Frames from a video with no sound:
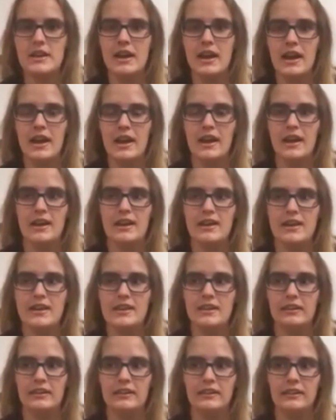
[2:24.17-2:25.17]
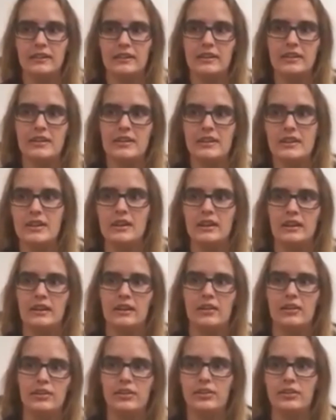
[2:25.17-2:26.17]
And
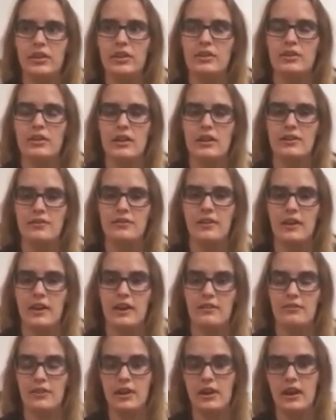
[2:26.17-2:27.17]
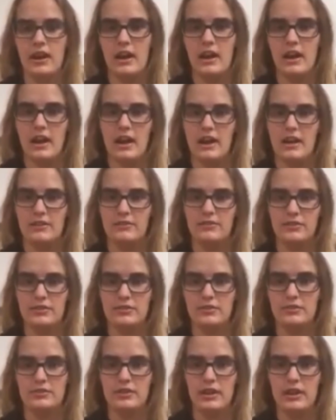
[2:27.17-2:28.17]
also, if ever I have
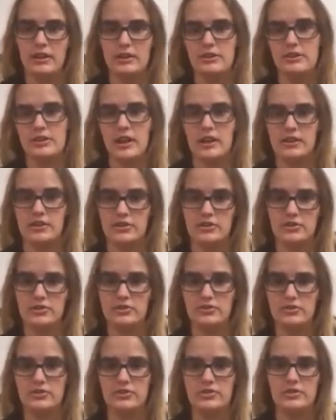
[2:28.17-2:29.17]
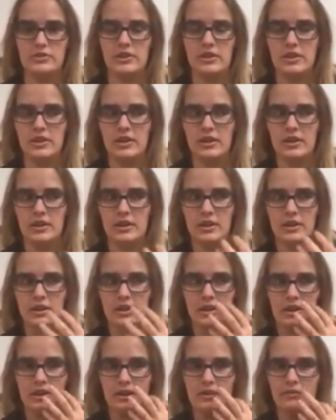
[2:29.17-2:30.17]
to extract juice
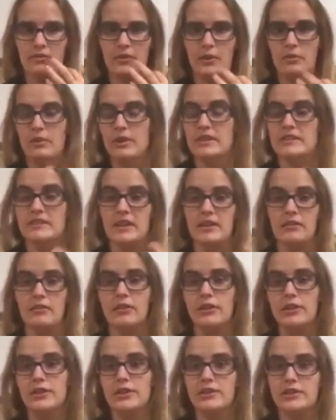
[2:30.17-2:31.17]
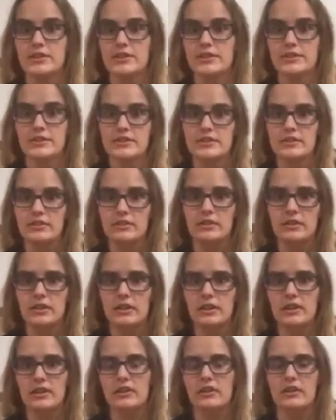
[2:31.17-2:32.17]
from, let's say, oranges
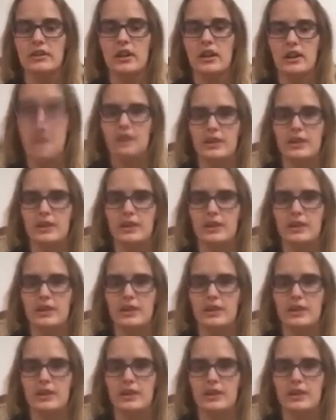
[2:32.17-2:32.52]
or